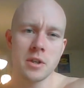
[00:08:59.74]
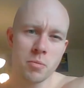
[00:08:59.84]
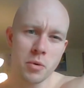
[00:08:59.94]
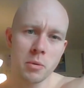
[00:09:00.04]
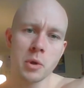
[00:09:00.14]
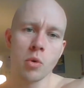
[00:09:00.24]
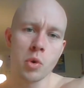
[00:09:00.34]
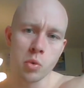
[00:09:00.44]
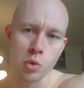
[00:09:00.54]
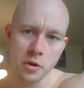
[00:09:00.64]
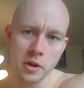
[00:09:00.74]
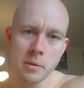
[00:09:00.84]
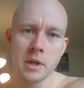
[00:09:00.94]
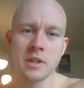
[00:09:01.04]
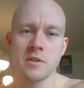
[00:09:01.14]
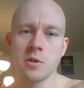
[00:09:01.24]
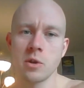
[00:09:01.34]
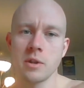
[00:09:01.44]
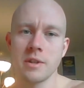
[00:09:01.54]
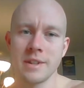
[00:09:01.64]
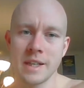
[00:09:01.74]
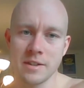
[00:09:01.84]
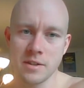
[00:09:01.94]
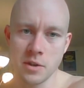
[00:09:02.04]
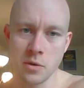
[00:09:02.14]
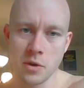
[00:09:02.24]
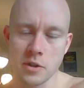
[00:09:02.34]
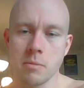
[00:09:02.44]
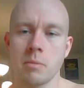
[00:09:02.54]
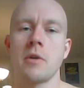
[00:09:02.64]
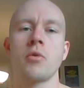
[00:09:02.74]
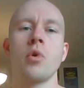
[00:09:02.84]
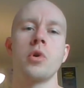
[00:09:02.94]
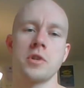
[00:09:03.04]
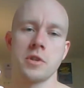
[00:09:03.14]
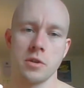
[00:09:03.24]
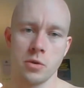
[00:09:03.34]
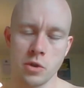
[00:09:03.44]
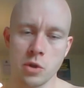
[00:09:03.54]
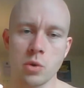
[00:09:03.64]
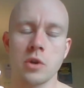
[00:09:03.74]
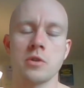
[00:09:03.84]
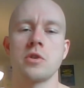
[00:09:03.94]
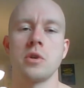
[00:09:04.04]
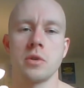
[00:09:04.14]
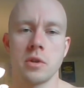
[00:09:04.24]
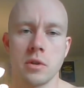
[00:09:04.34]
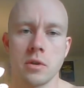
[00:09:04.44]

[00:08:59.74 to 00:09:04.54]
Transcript: you probably overwork them and it's not that serious. But of course, you need to consult